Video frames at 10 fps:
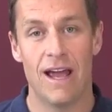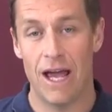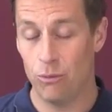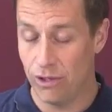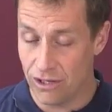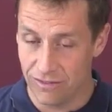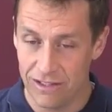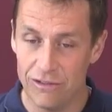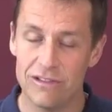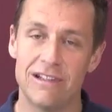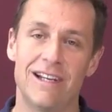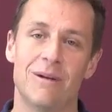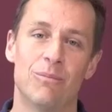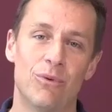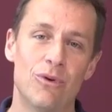And we continuously
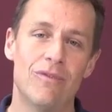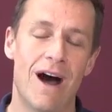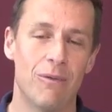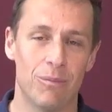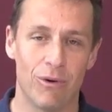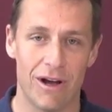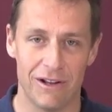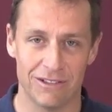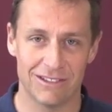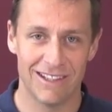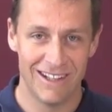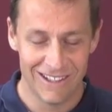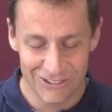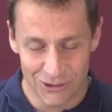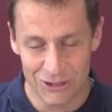improve our products.
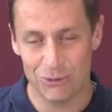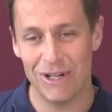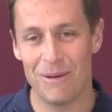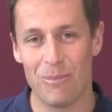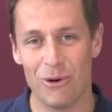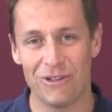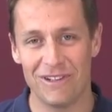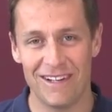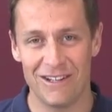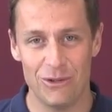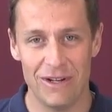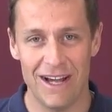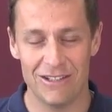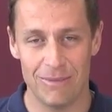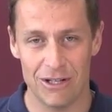So it's really important that you
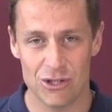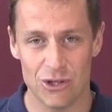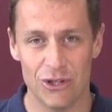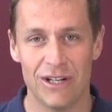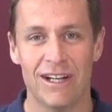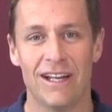guys make sure